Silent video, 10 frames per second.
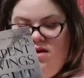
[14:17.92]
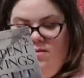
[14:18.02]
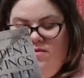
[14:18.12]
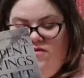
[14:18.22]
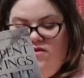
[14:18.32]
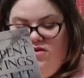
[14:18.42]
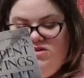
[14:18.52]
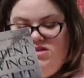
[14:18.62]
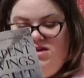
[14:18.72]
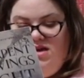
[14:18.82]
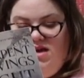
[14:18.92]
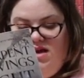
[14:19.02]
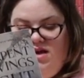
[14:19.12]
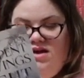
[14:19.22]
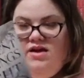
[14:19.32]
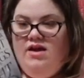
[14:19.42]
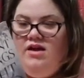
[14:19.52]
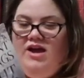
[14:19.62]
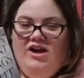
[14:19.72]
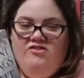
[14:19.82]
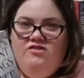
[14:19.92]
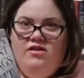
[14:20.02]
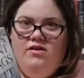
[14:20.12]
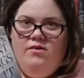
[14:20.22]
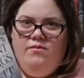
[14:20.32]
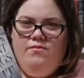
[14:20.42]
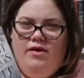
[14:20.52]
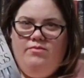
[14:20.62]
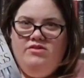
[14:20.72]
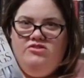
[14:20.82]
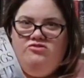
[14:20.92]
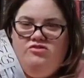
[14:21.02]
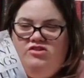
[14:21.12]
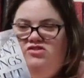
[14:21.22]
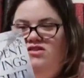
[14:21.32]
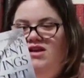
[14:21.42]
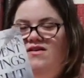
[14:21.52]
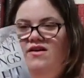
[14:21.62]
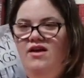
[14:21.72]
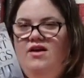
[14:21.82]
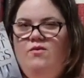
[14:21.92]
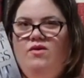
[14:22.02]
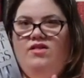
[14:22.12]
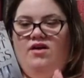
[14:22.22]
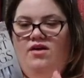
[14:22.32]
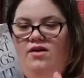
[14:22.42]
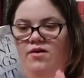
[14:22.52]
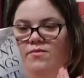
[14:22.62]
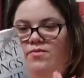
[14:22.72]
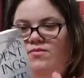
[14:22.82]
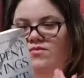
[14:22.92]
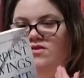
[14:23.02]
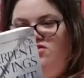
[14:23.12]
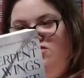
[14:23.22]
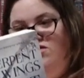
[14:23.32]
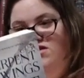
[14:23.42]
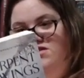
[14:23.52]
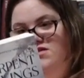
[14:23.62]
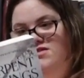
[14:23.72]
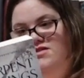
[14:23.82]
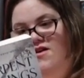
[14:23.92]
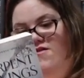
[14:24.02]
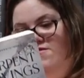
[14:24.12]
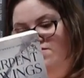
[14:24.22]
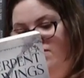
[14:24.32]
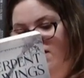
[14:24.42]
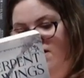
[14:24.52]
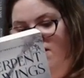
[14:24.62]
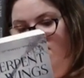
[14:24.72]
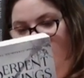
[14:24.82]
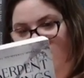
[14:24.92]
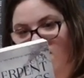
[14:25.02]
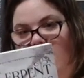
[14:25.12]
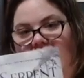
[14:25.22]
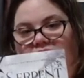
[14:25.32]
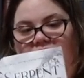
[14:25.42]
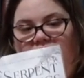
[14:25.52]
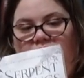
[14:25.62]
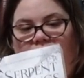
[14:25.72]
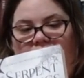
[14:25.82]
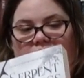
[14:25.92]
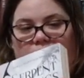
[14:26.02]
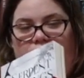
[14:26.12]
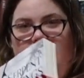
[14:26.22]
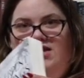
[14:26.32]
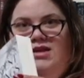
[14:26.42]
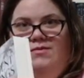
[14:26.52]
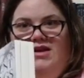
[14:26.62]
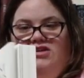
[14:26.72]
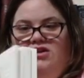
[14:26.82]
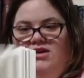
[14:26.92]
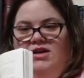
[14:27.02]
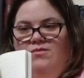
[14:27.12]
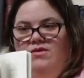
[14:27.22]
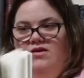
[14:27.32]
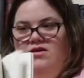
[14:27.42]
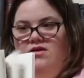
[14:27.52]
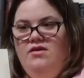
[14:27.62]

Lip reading: before she got published traditionally with all the stores and stuff. And it's a pretty big chunky book.